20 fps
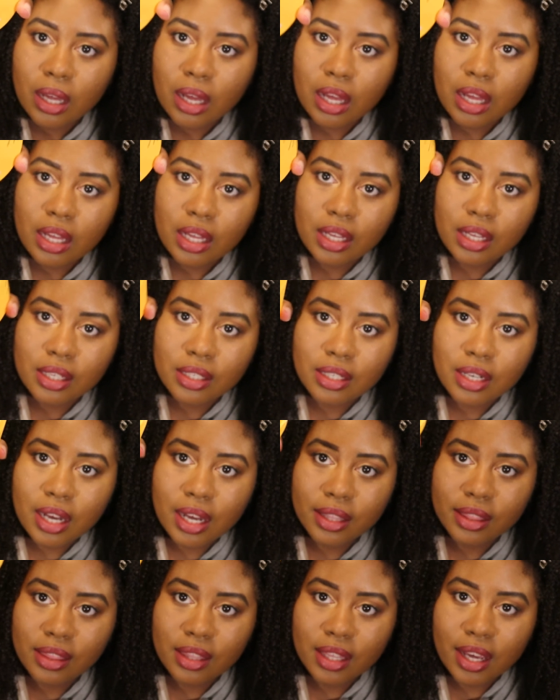
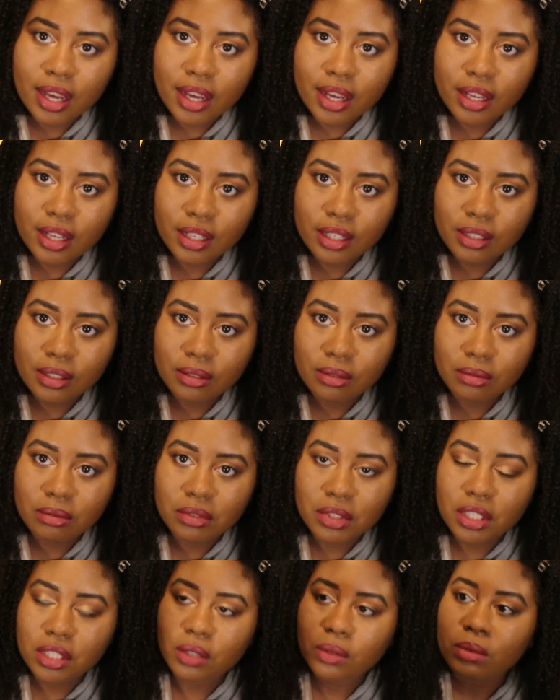Not that,
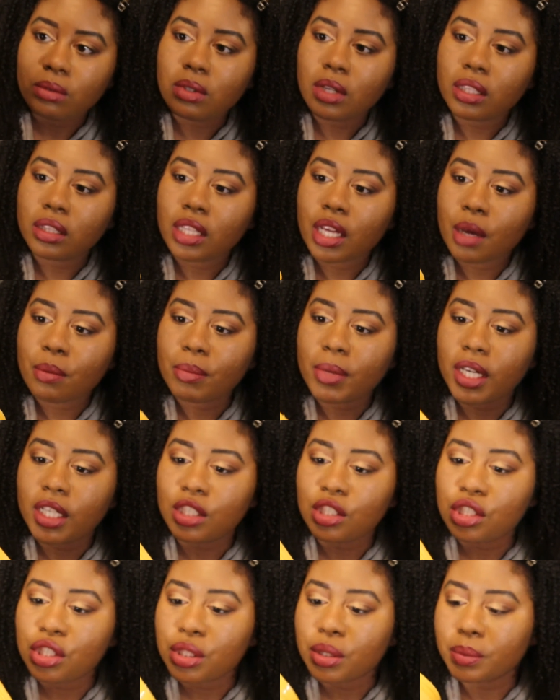you know, not that
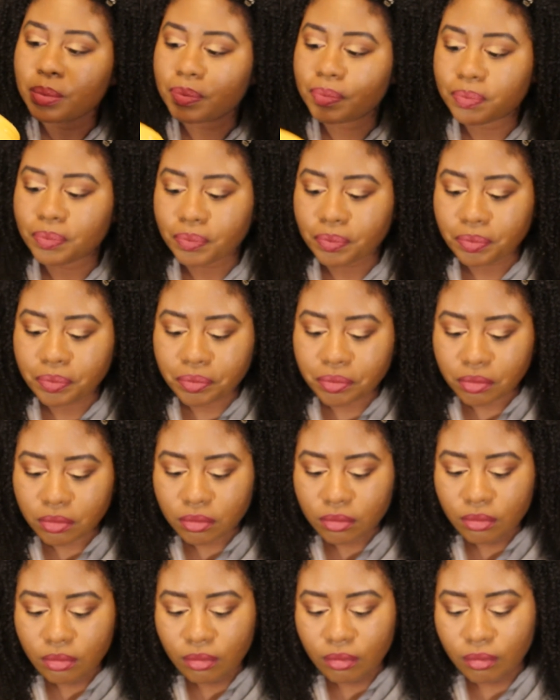much.
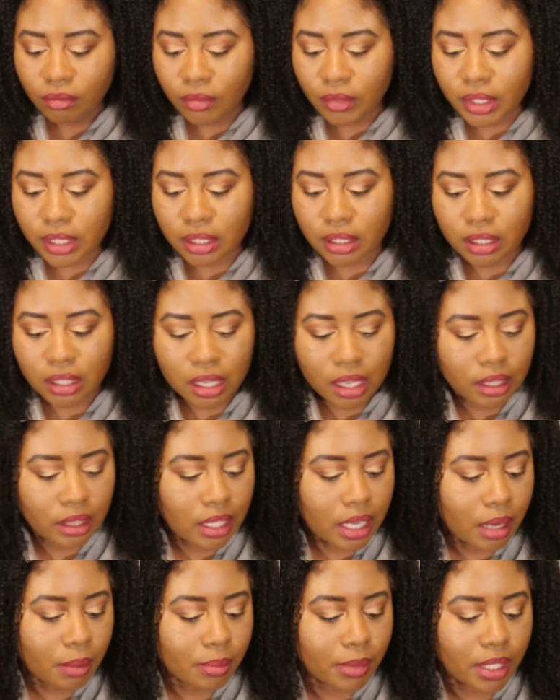Not
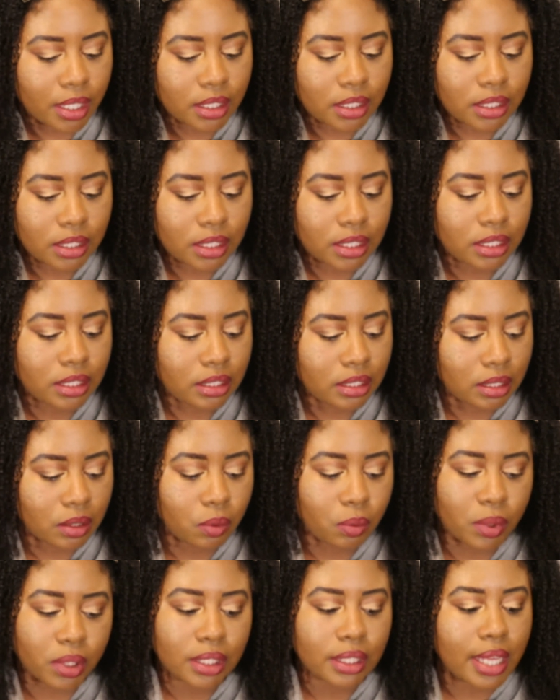that much. This
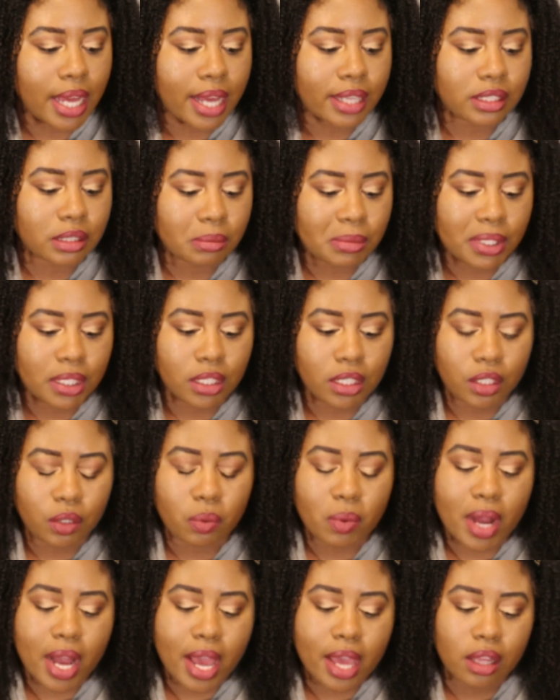still will last me a good
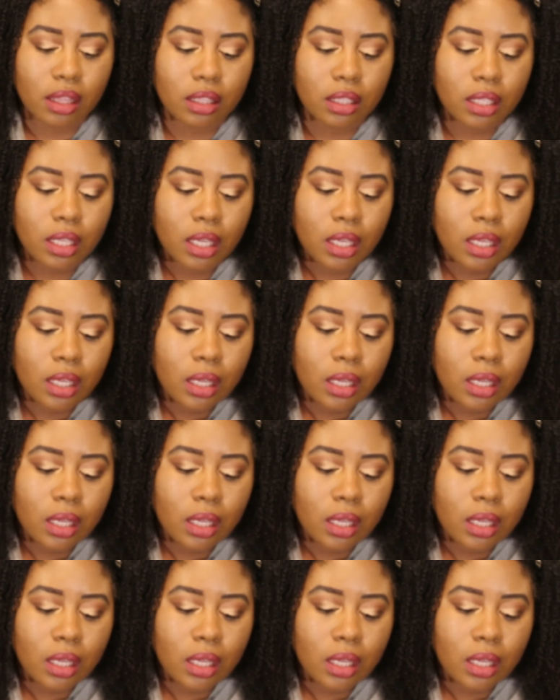while.